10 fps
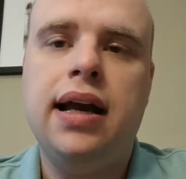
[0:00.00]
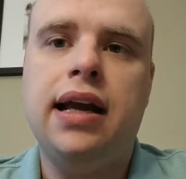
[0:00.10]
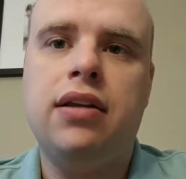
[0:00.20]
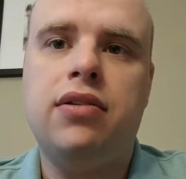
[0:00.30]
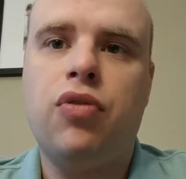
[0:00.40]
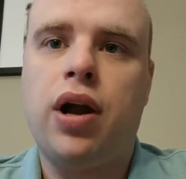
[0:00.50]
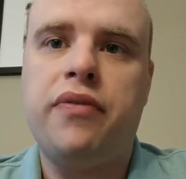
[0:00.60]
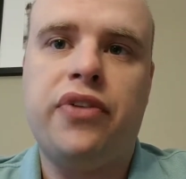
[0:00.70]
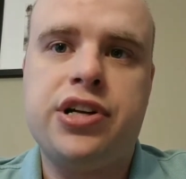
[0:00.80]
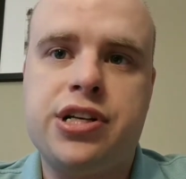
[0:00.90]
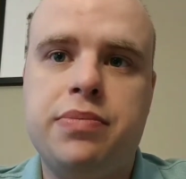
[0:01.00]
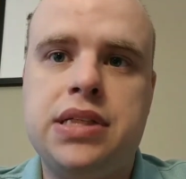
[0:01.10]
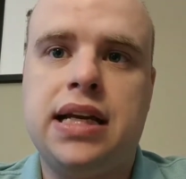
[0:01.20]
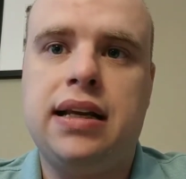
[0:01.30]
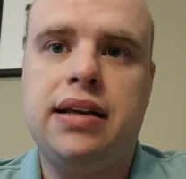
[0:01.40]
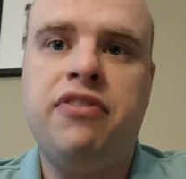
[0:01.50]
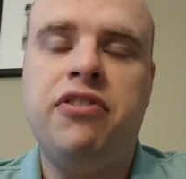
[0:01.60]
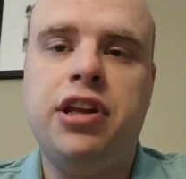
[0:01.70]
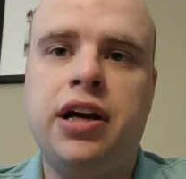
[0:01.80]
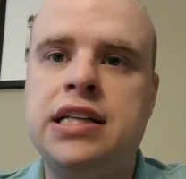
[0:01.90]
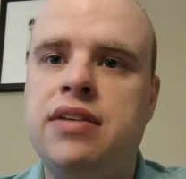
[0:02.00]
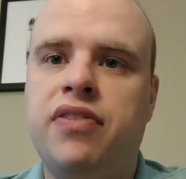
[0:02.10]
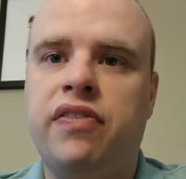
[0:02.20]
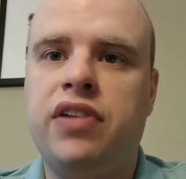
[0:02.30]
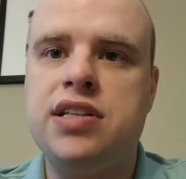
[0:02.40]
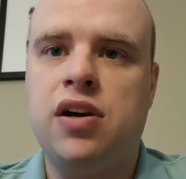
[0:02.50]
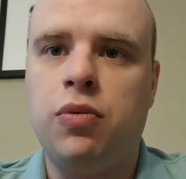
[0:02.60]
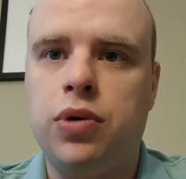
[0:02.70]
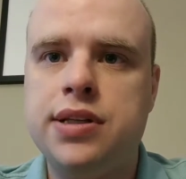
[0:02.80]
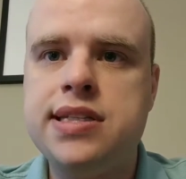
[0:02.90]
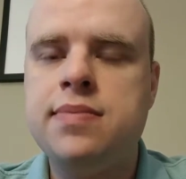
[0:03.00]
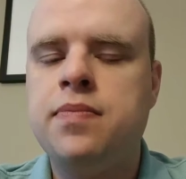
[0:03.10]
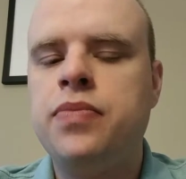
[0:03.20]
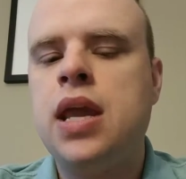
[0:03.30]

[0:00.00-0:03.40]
in crime fiction, particularly from the 1950s onwards.